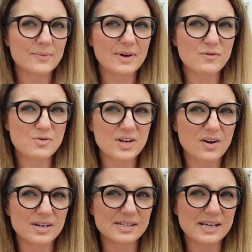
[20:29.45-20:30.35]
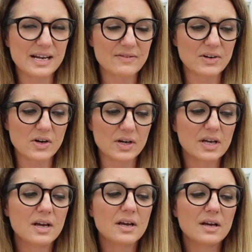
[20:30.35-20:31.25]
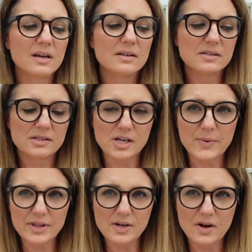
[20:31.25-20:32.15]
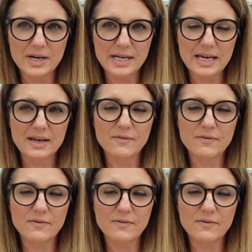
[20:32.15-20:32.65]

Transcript: well I've already kind of said haven't I sewing the lining.